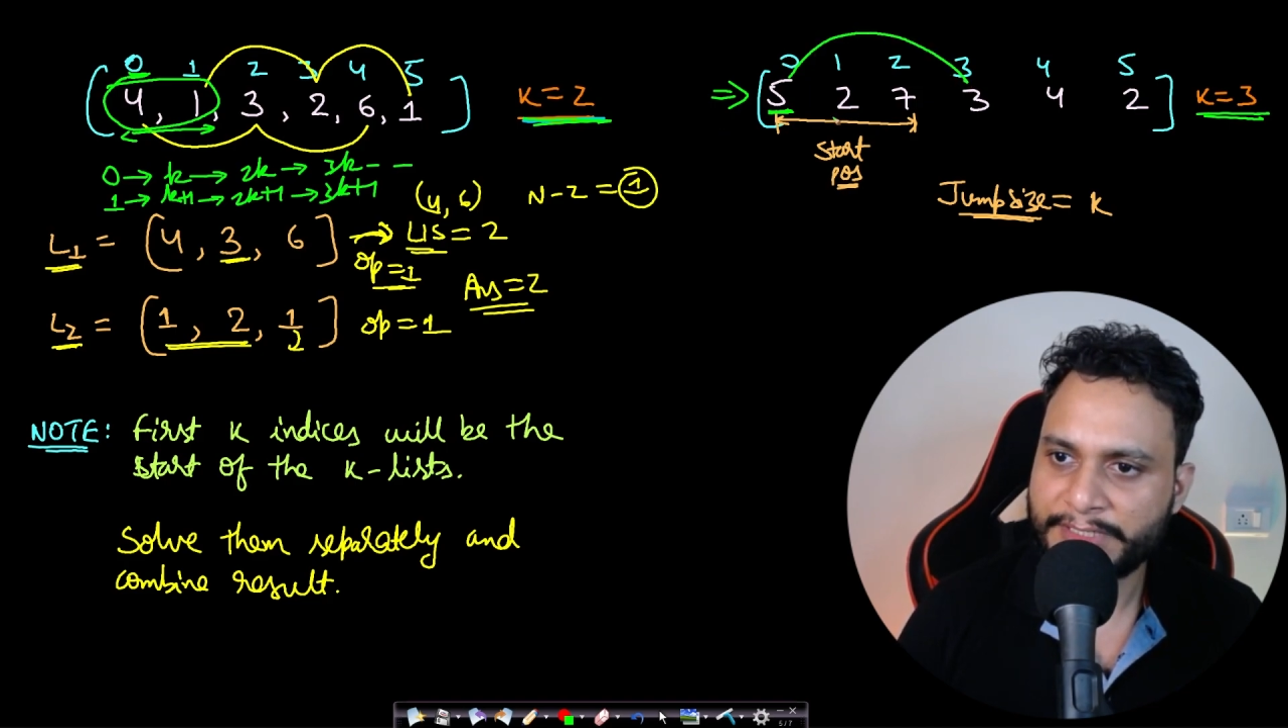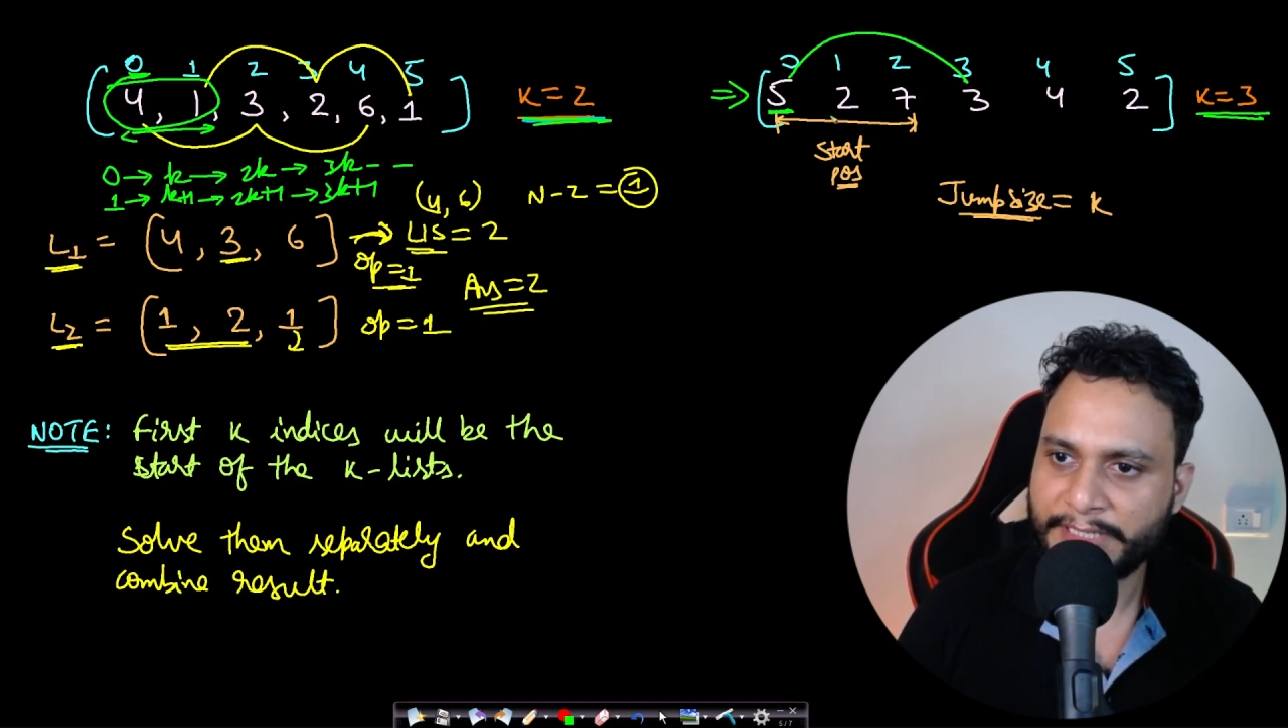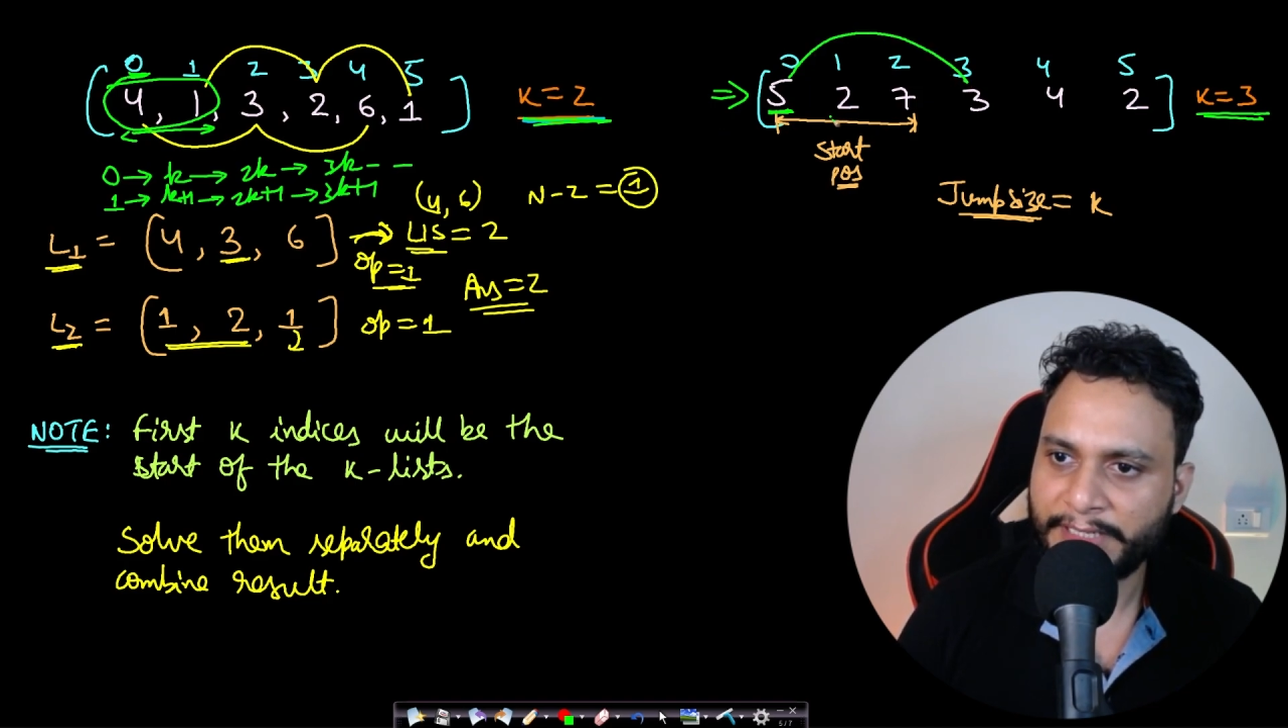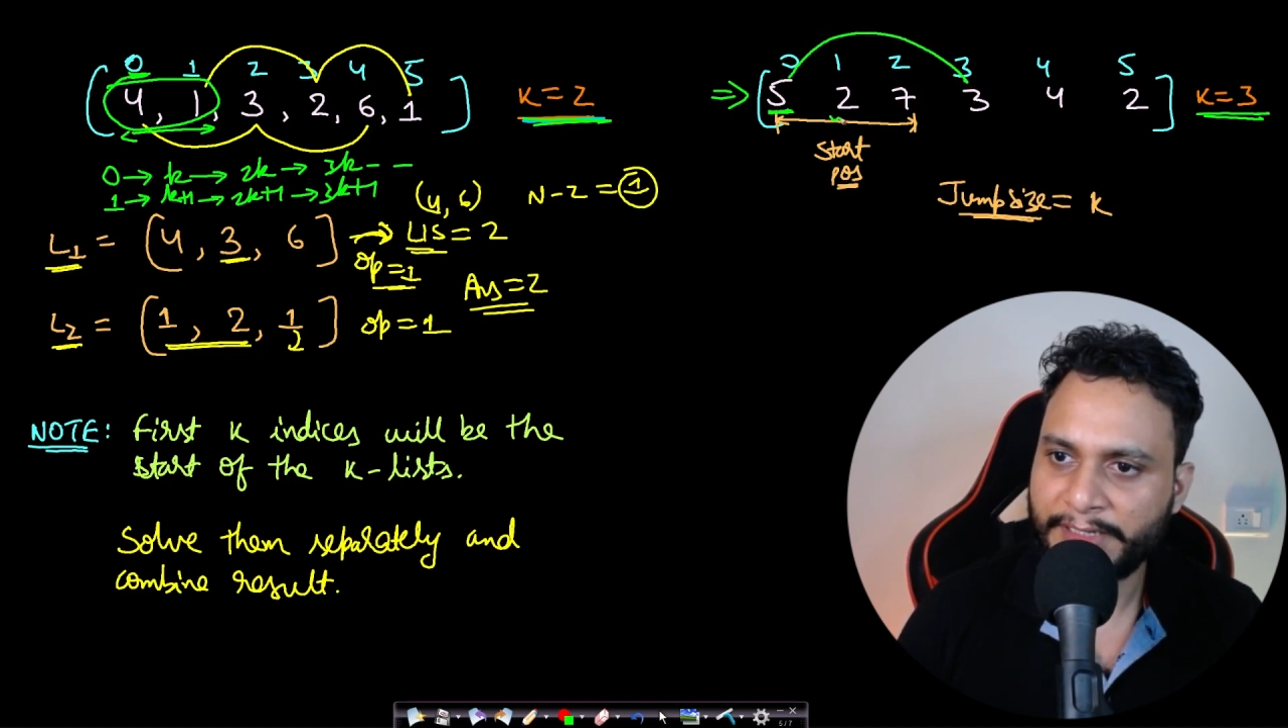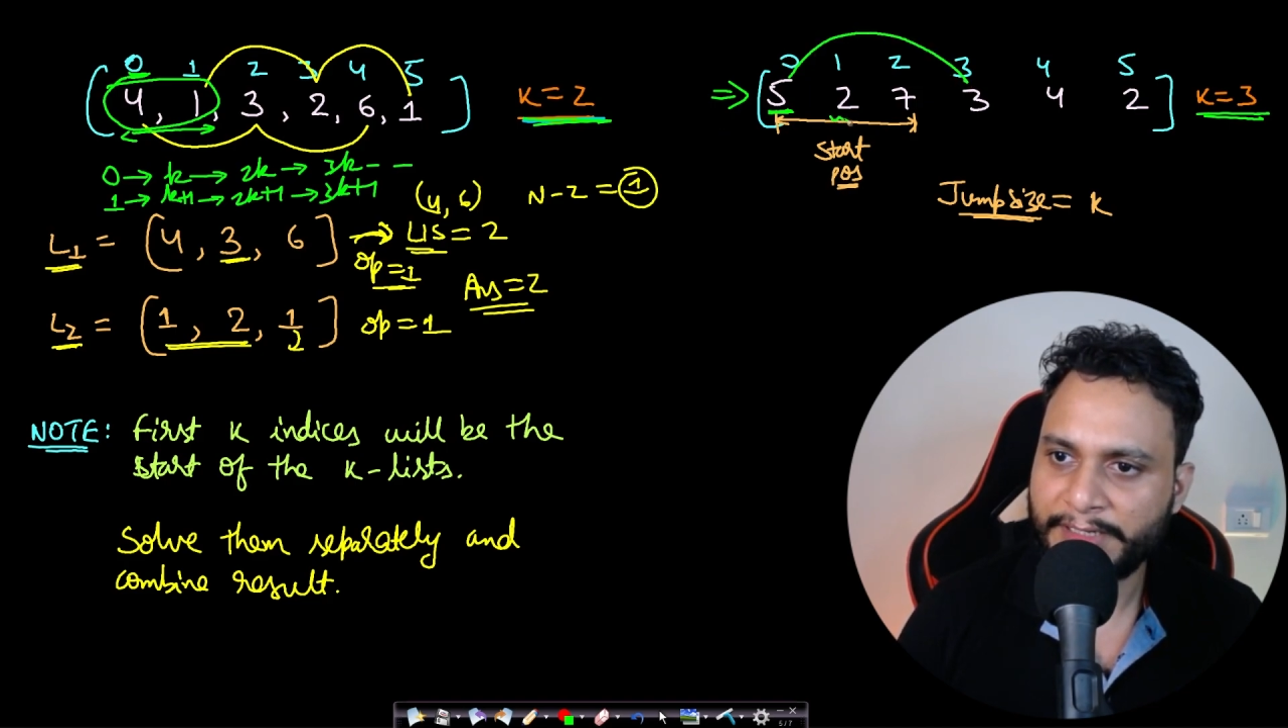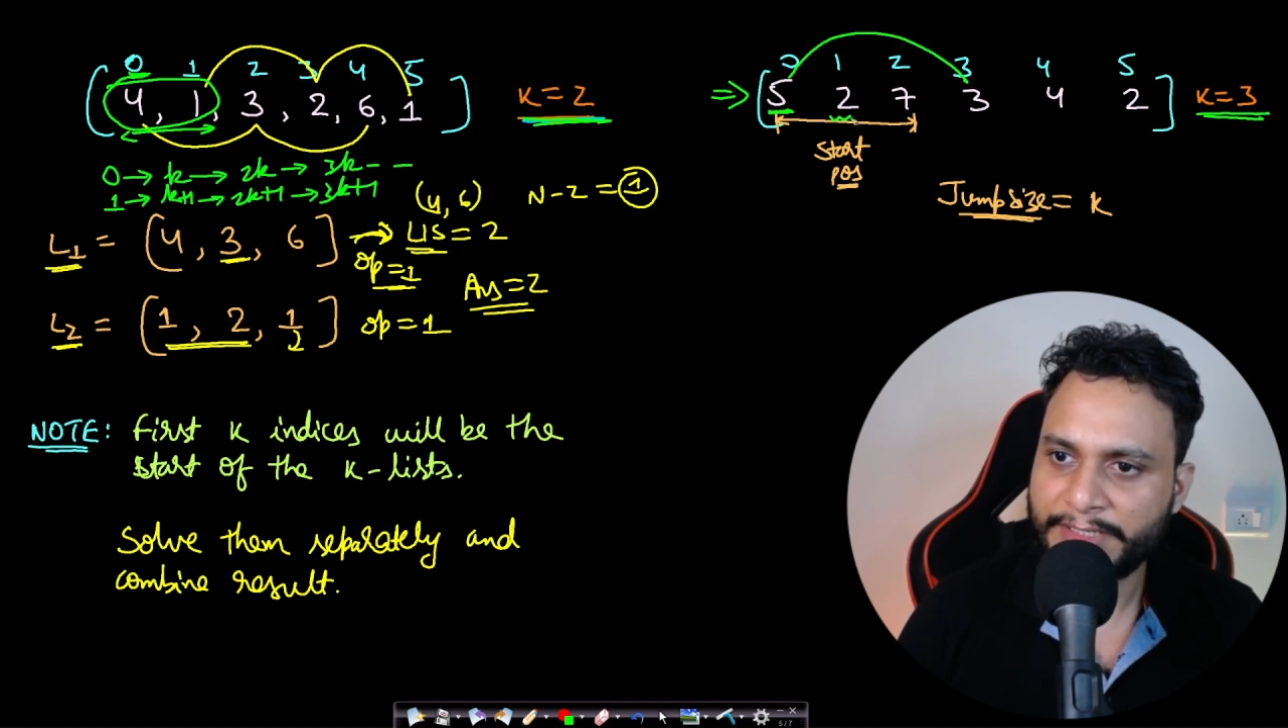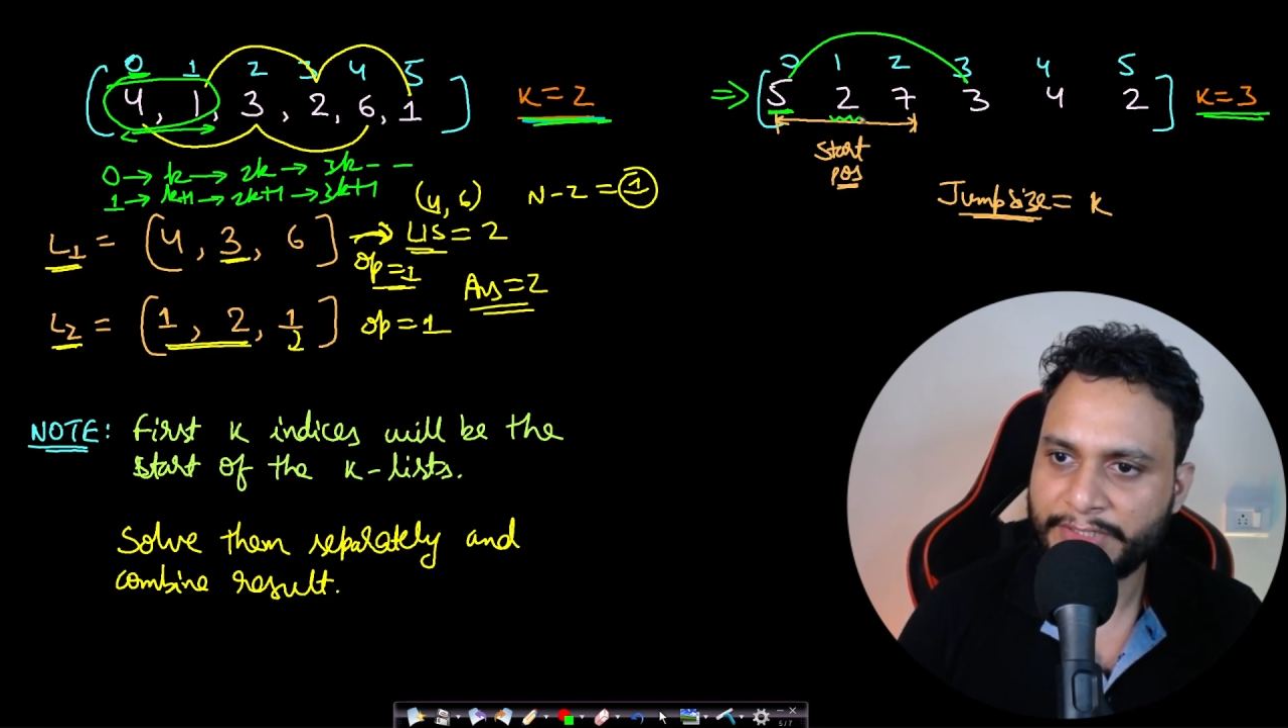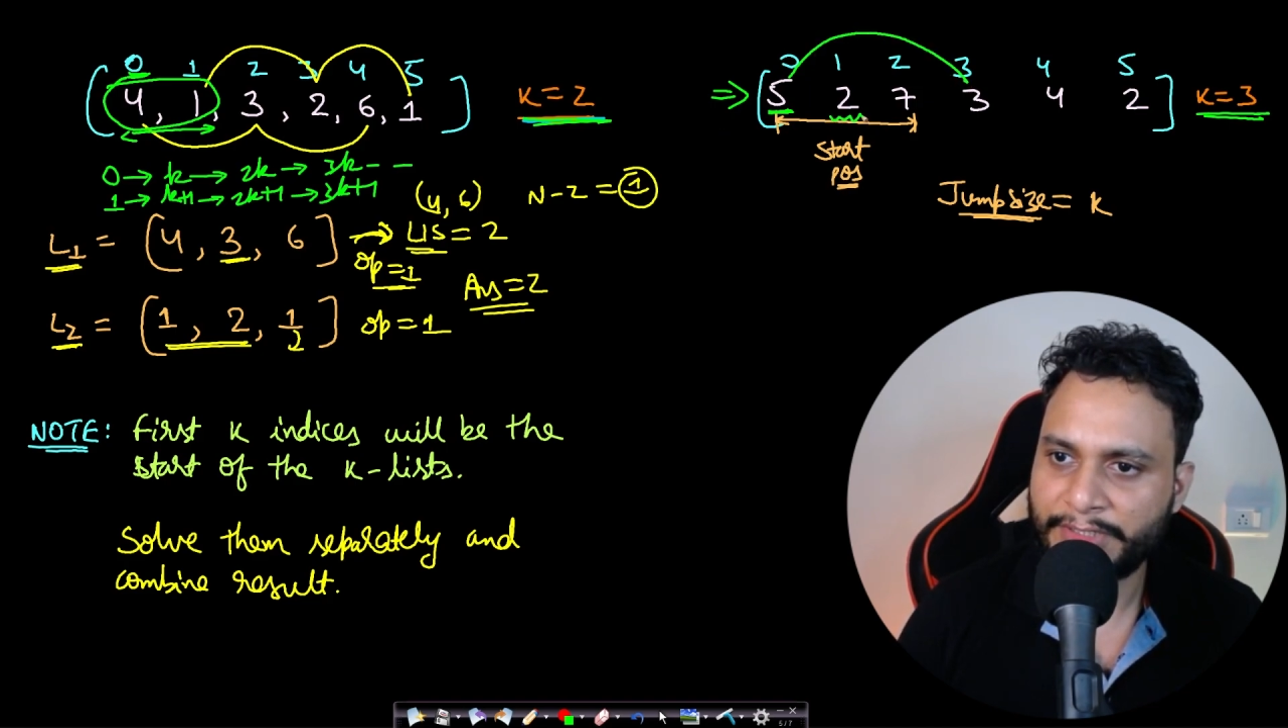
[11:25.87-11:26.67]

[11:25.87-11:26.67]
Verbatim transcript: second list,